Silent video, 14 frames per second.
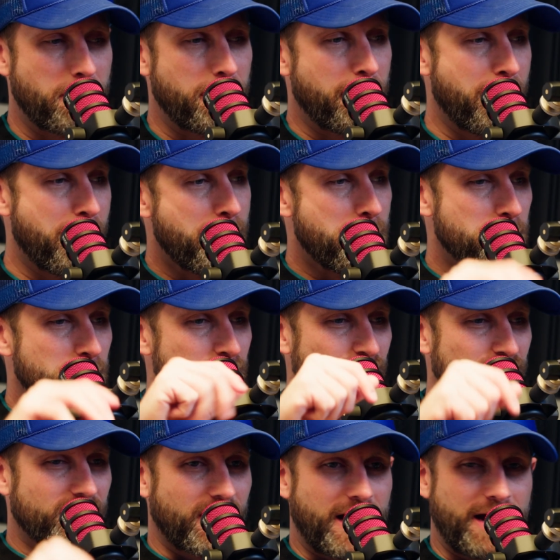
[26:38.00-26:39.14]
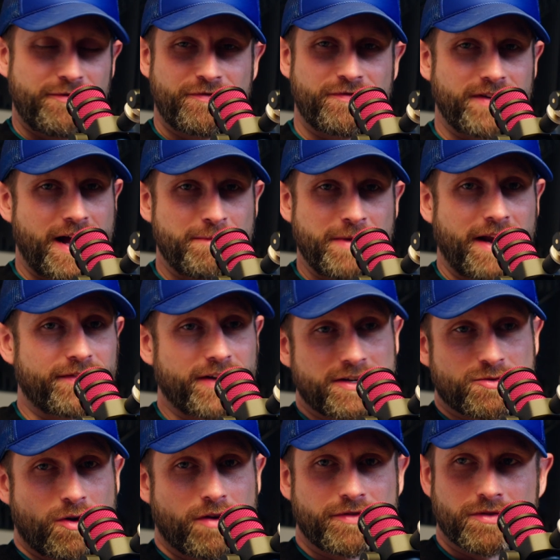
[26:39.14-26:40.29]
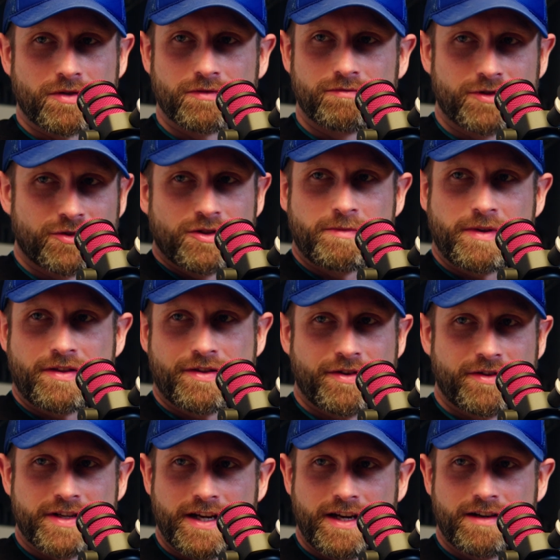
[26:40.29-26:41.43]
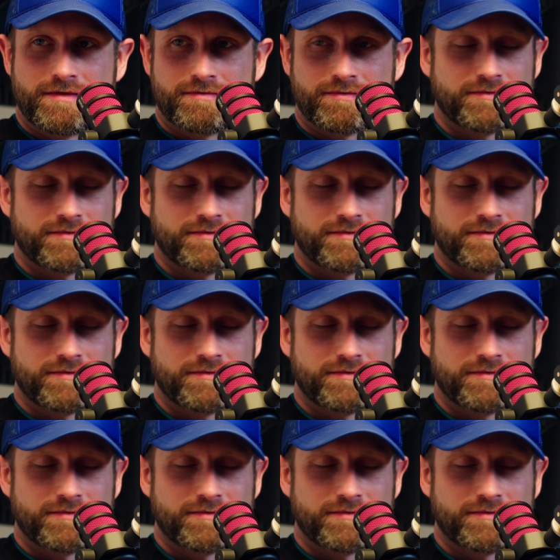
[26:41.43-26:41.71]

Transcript: Yeah. I, I mean, I've got a 12 year old, soon to be 13.